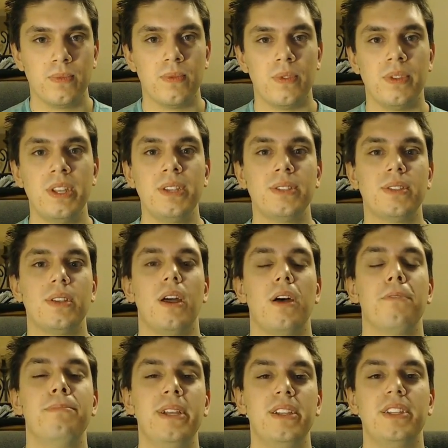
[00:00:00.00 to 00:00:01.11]
This
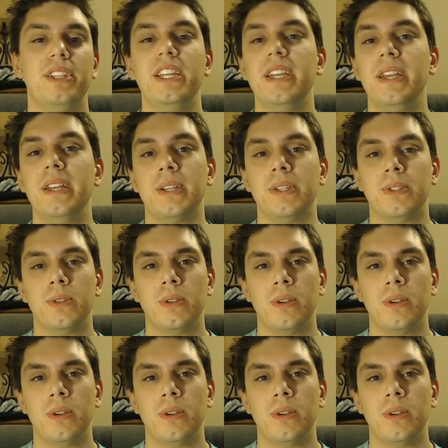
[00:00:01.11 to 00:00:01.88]
ability is